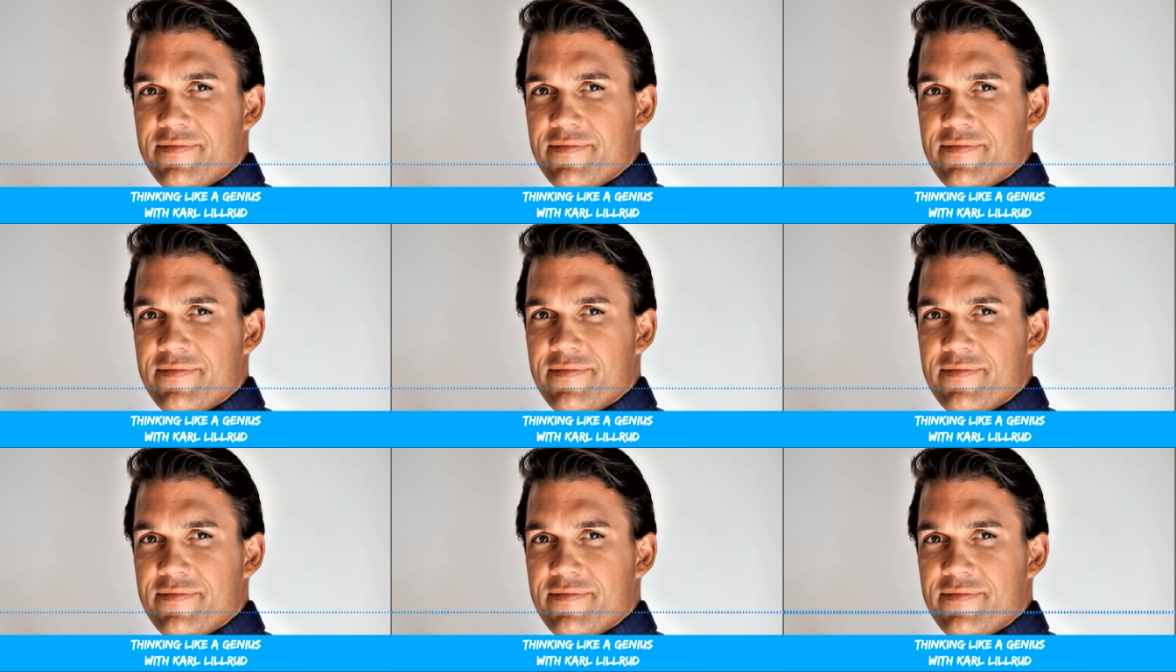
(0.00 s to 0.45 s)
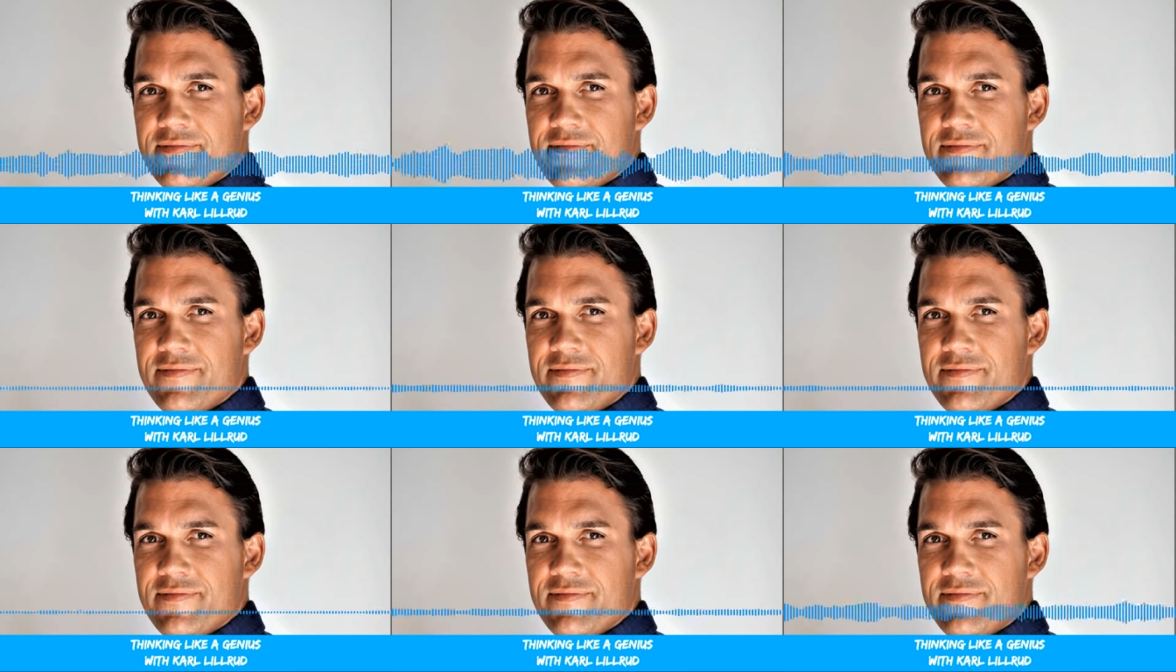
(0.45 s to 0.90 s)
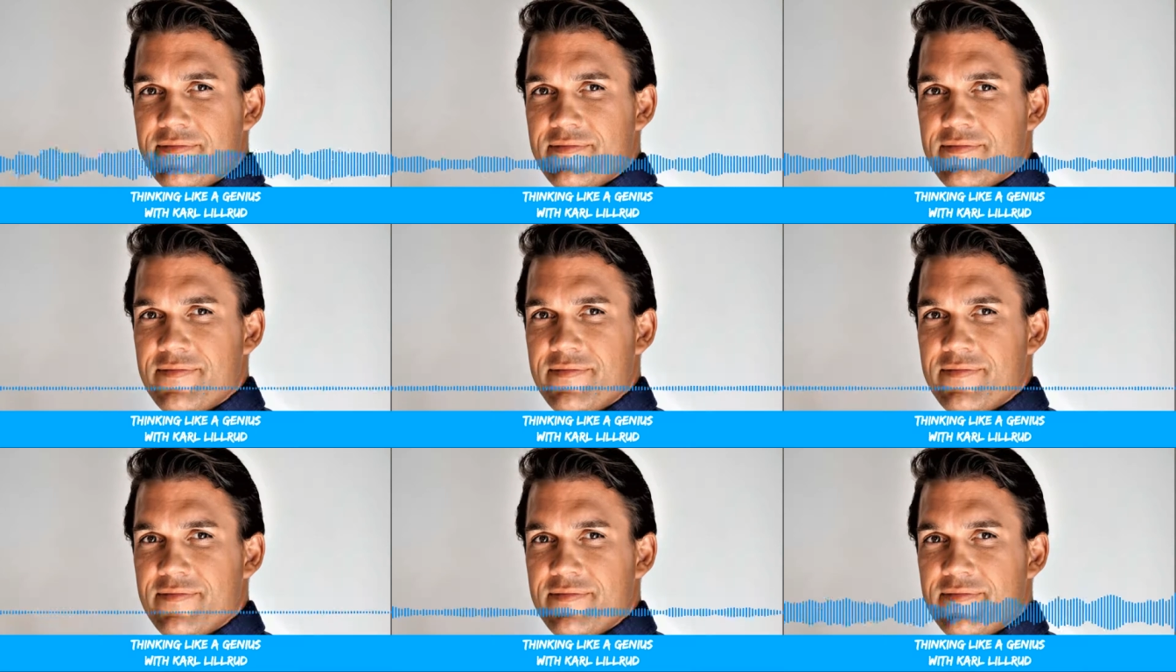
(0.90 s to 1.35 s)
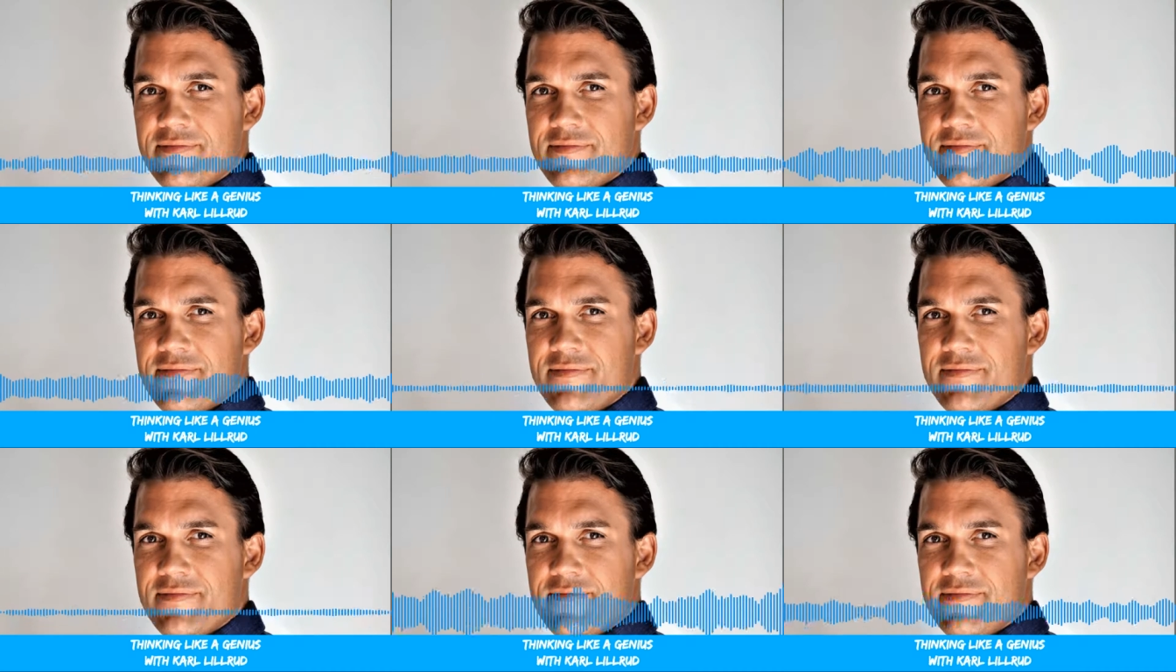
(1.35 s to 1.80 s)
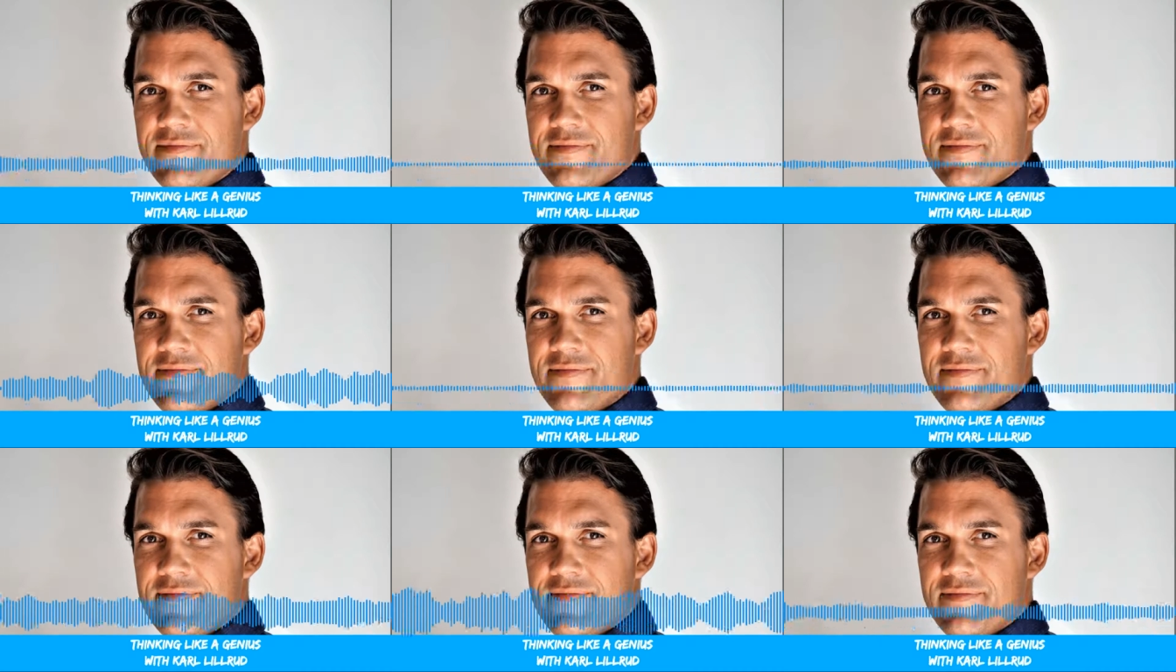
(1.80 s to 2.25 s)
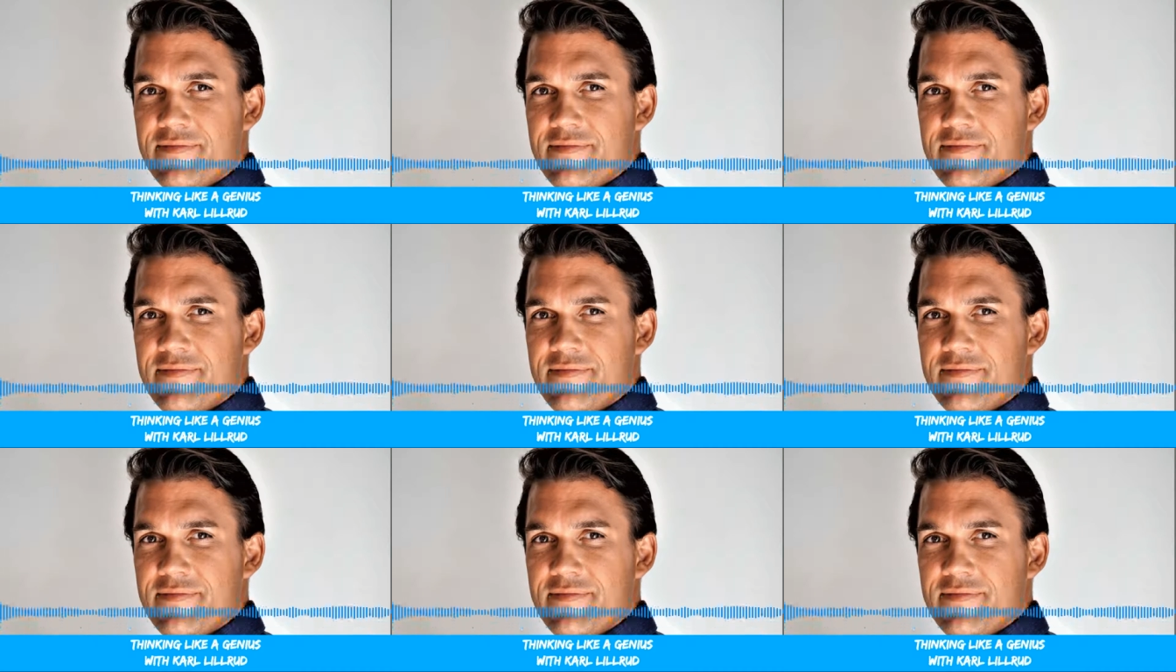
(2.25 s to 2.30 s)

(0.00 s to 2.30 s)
Let's let's take your cold